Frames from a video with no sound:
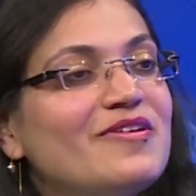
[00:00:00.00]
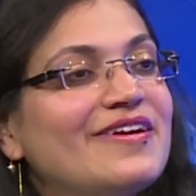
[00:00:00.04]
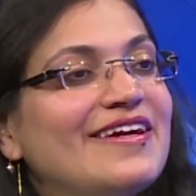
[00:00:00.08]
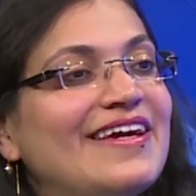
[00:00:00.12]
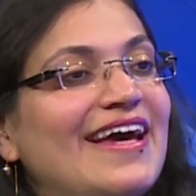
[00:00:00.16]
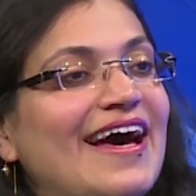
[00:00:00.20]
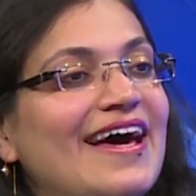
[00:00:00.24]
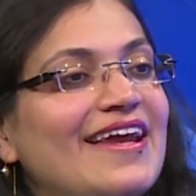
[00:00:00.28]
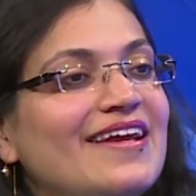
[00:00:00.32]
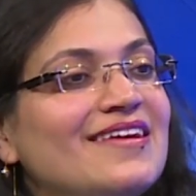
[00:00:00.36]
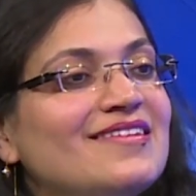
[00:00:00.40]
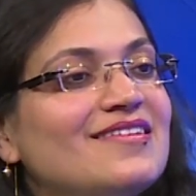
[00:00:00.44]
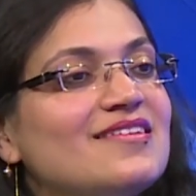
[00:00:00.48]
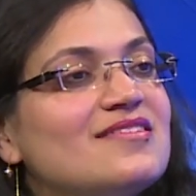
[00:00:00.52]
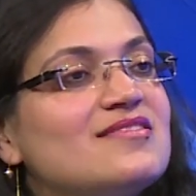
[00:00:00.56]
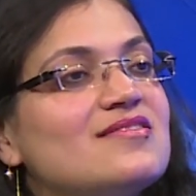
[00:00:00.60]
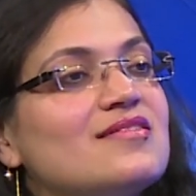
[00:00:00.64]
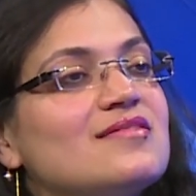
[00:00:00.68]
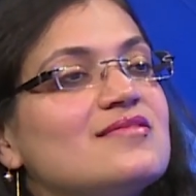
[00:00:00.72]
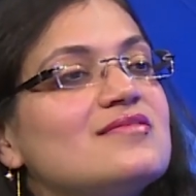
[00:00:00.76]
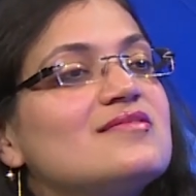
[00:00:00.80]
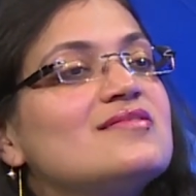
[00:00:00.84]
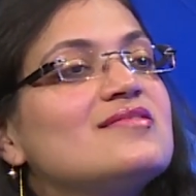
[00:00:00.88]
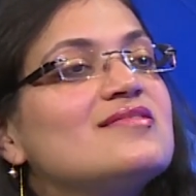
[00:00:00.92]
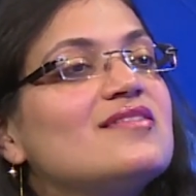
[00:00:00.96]
carrying that
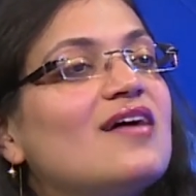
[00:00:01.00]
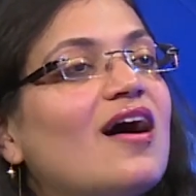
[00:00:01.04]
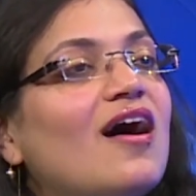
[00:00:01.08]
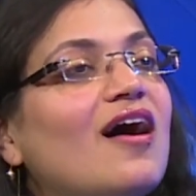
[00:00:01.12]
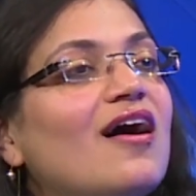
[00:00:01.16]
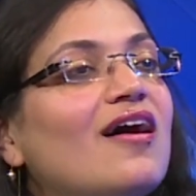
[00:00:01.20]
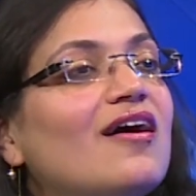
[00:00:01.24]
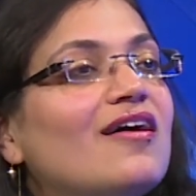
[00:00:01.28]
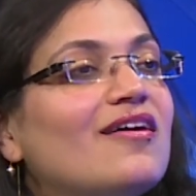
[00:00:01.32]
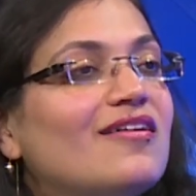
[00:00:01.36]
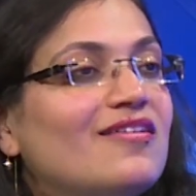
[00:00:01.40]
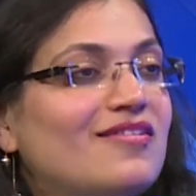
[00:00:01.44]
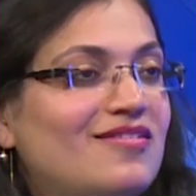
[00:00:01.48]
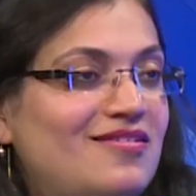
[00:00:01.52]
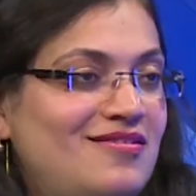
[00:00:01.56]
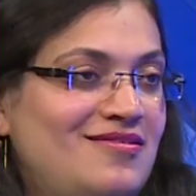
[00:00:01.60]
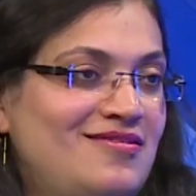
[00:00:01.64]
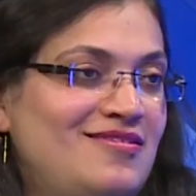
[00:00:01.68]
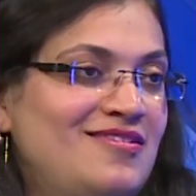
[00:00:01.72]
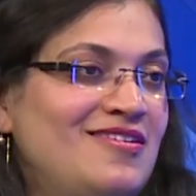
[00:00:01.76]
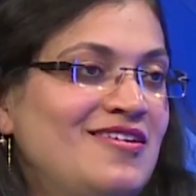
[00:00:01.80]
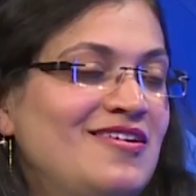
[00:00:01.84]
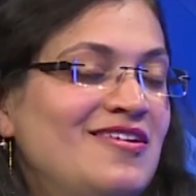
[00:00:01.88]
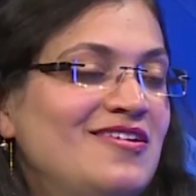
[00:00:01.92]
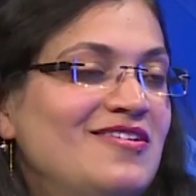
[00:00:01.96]
sanskar,
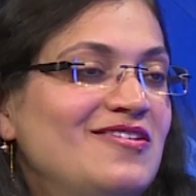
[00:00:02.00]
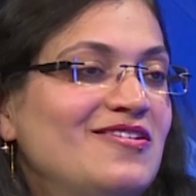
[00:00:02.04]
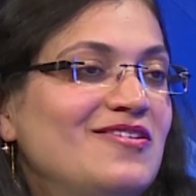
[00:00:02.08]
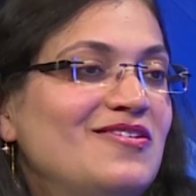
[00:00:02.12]
mm. you